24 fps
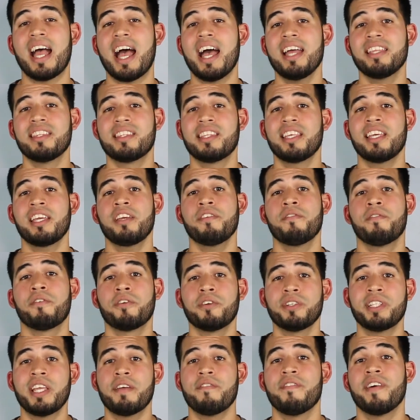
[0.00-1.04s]
I think
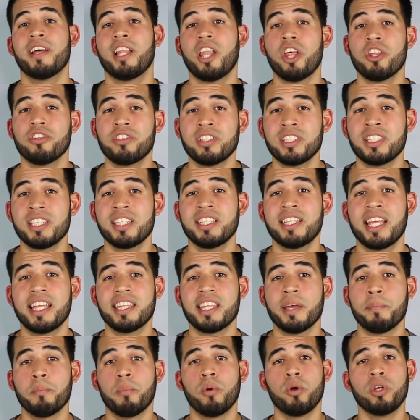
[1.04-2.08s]
for the velocity that
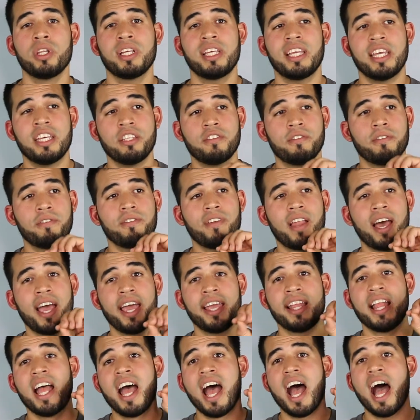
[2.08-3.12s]
the bullet is
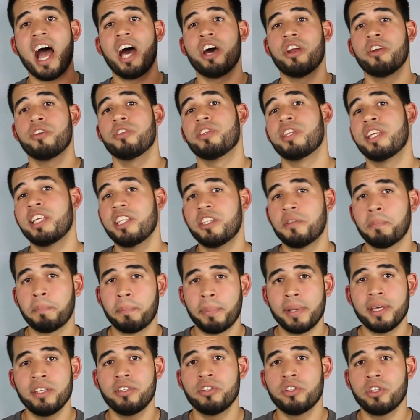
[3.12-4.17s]
flying out of this
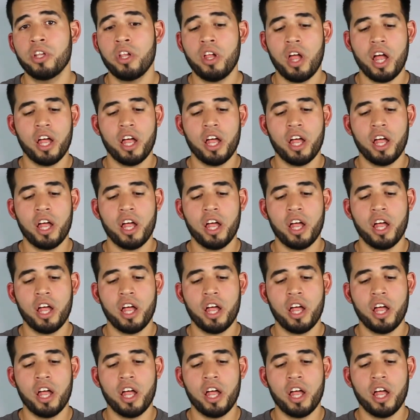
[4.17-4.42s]
pistol,